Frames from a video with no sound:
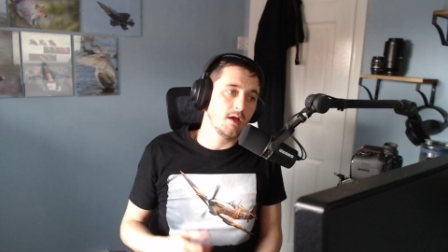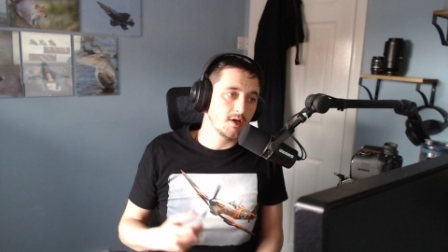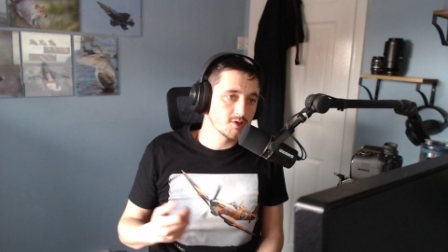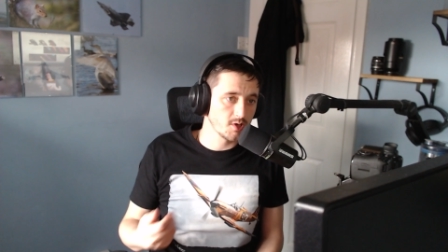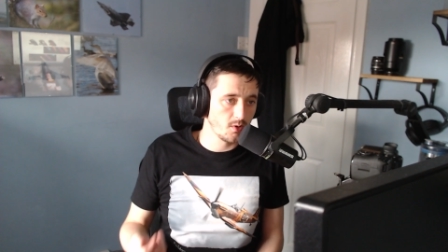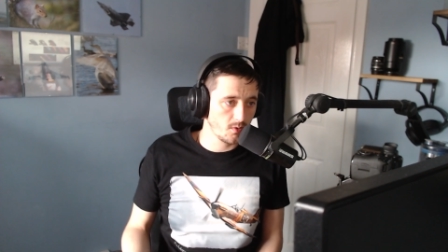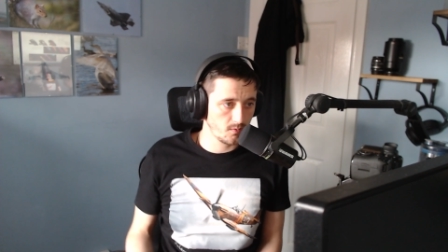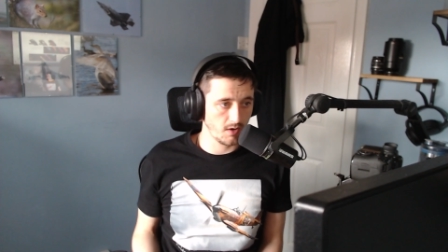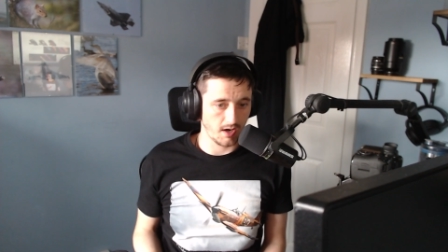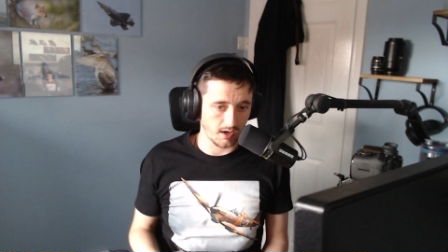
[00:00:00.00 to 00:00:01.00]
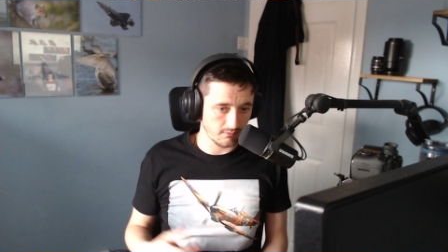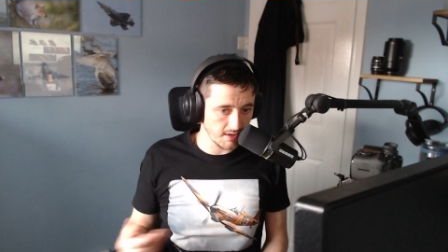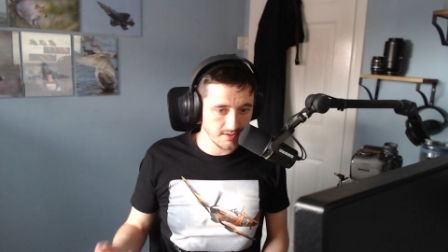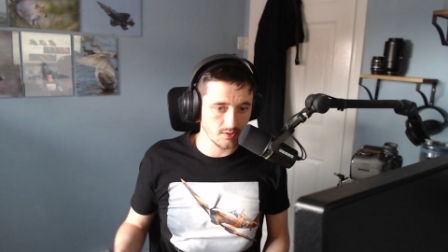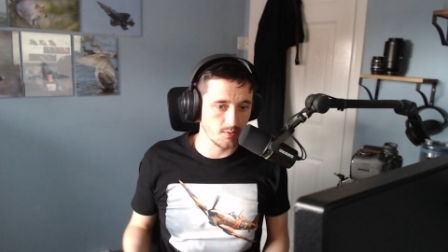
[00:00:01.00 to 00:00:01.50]
So I
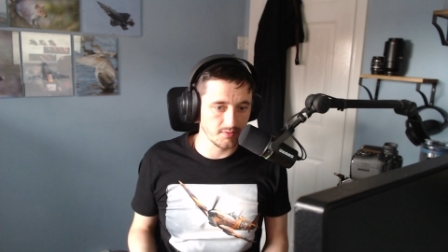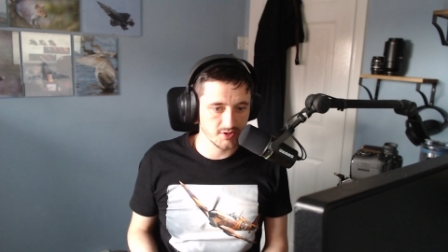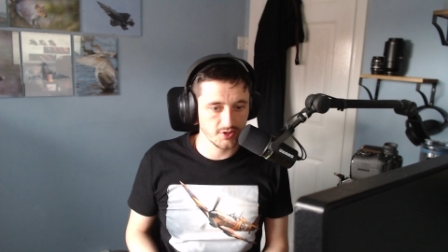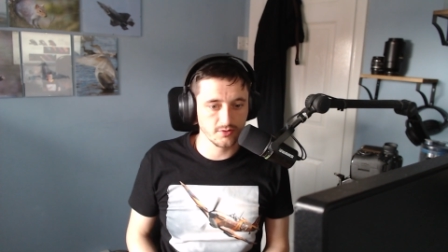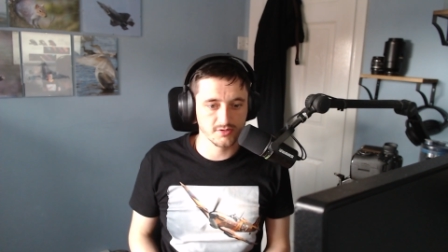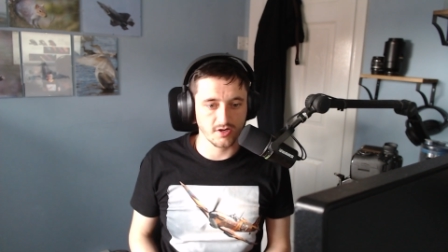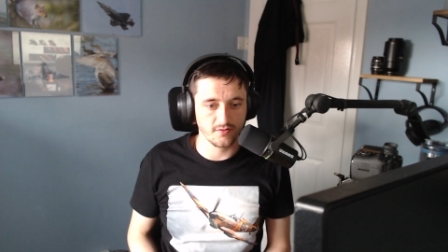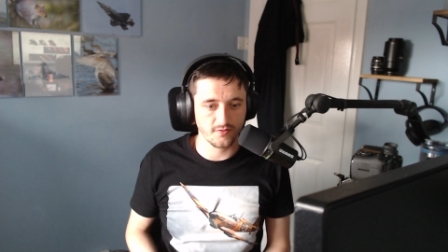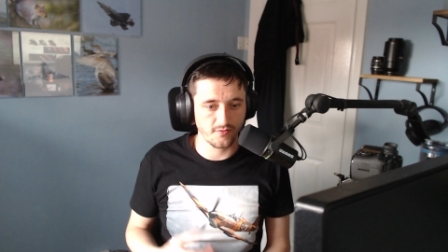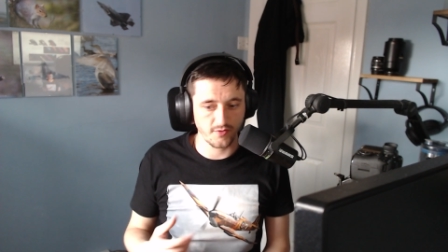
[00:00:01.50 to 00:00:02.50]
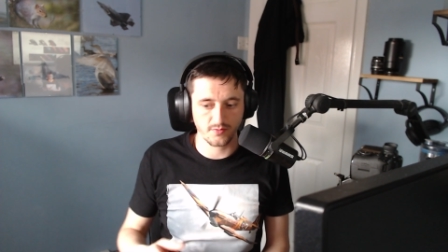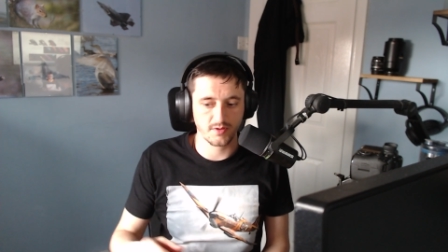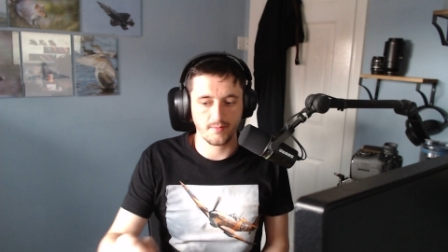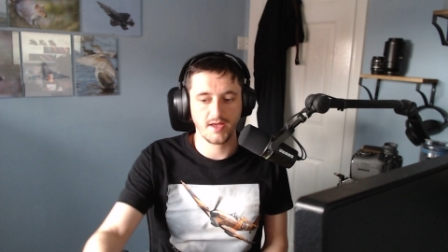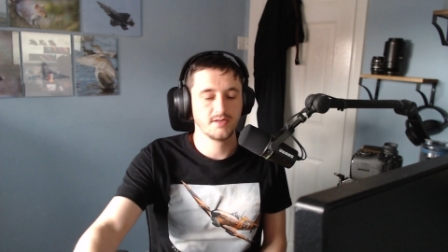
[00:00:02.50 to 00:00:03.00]
went a couple of tools off a few of
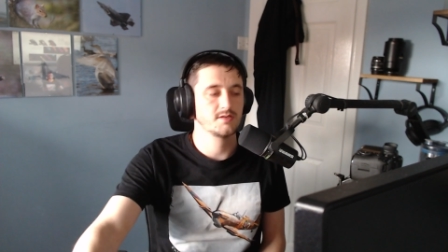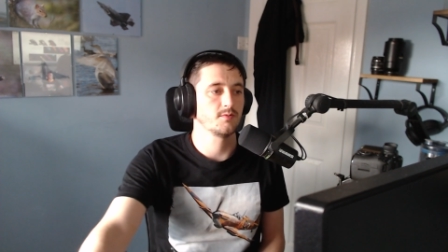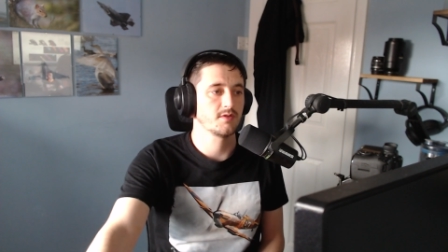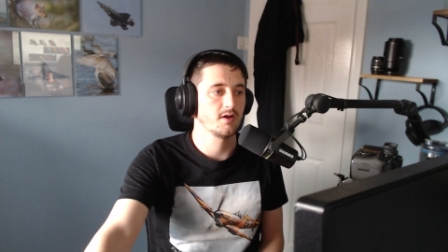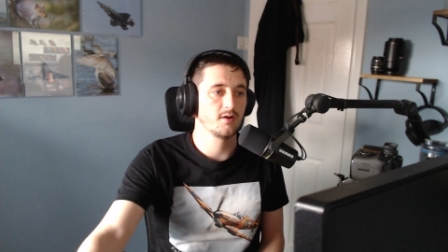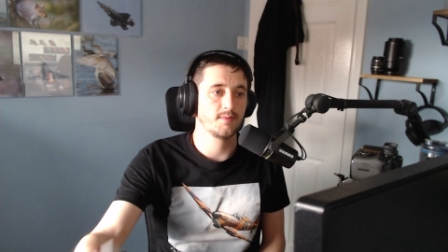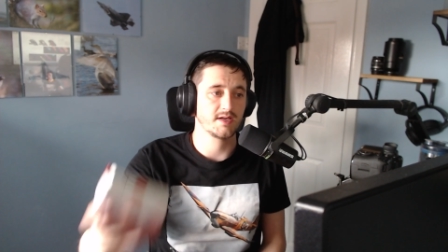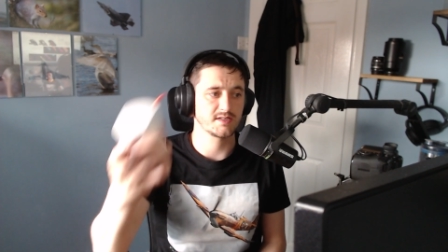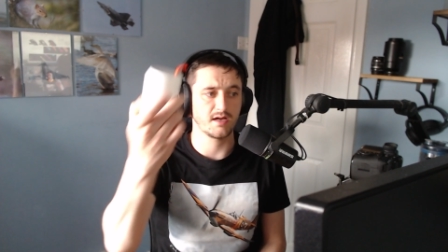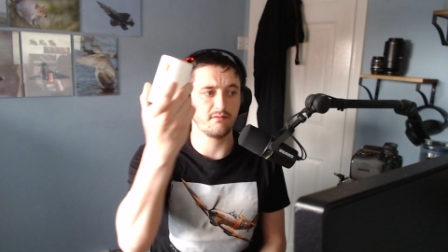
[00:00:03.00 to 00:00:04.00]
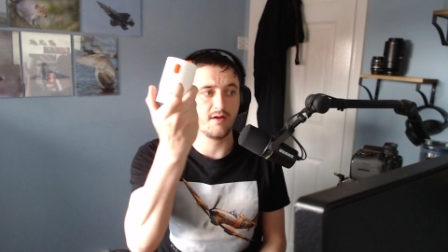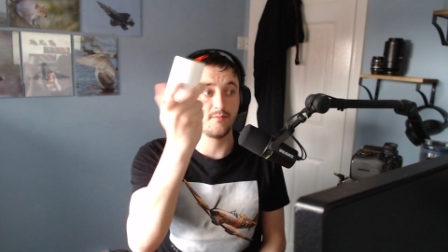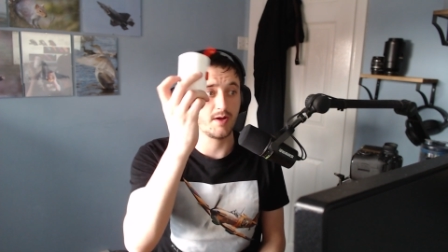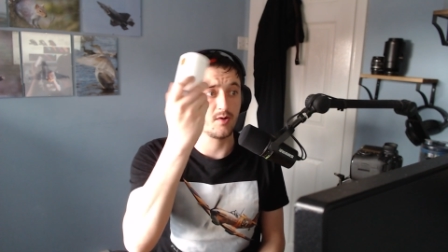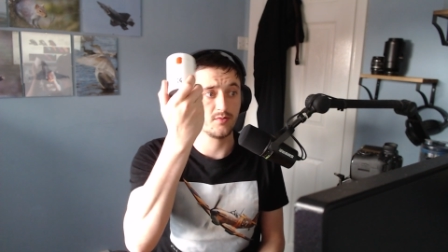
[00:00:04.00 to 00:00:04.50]
the mates that were there, because I left
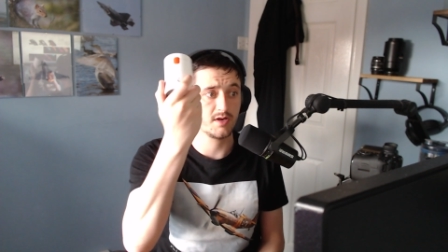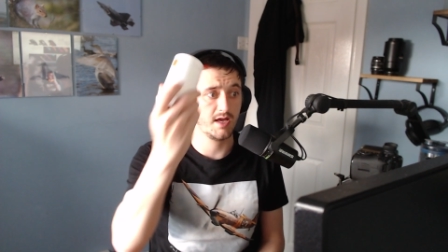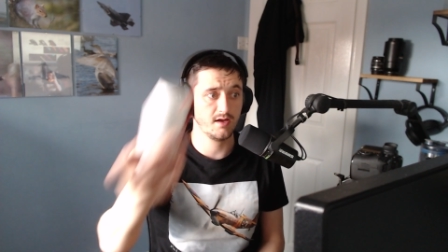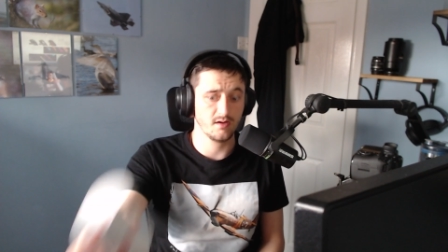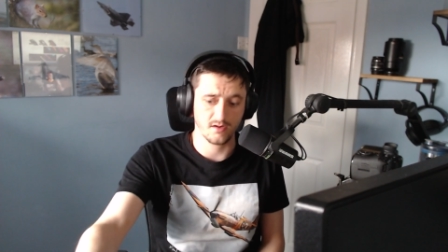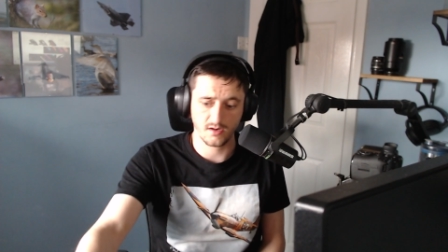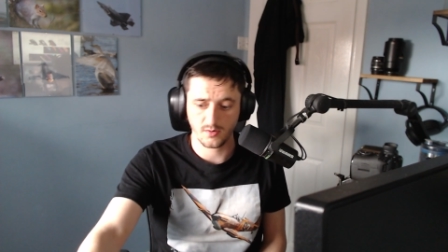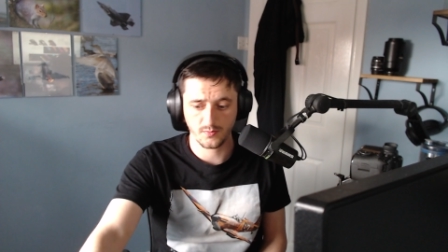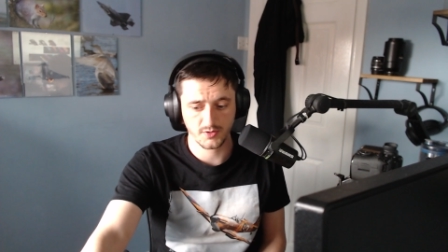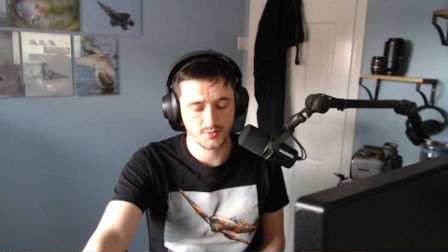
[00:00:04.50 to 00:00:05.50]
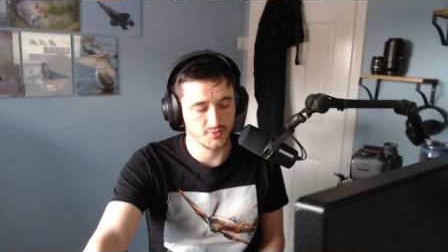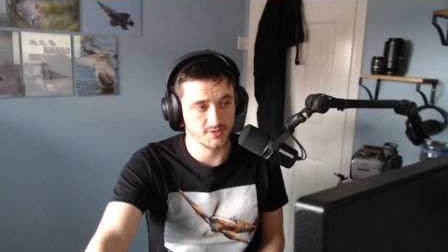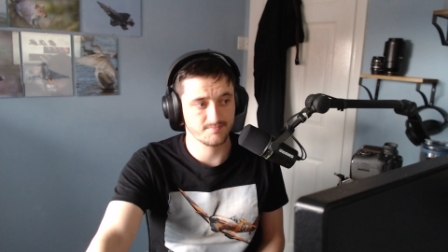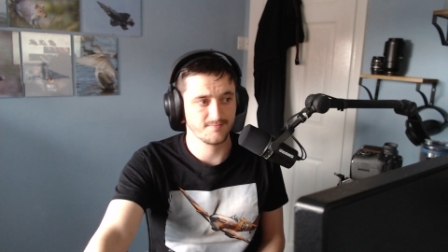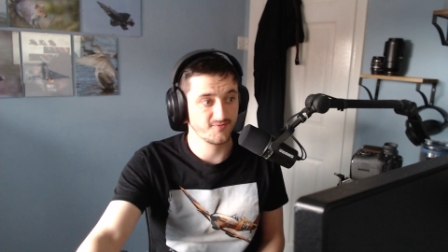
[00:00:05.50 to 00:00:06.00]
my own kit at home, which
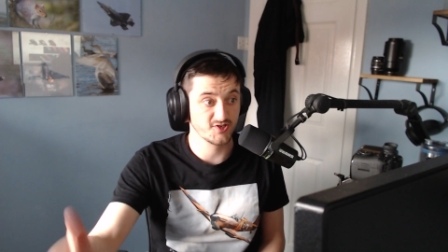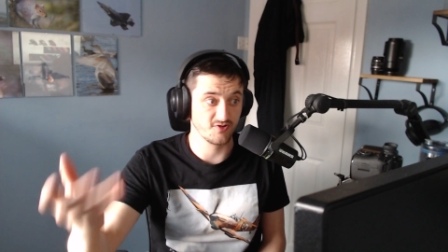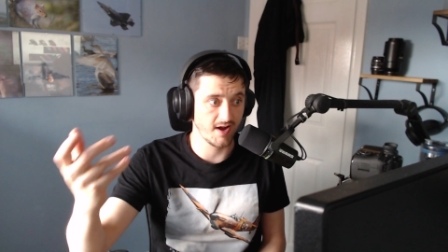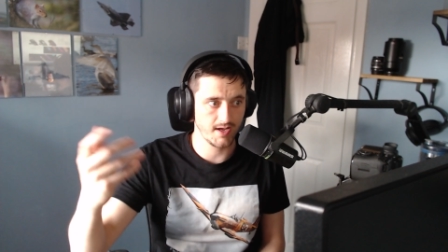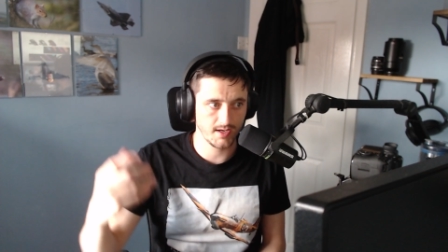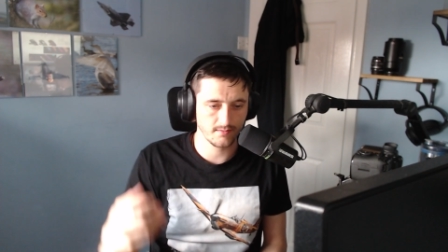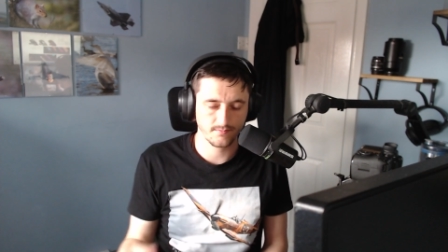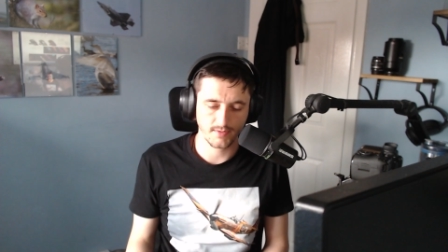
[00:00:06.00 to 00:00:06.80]
was frustrating.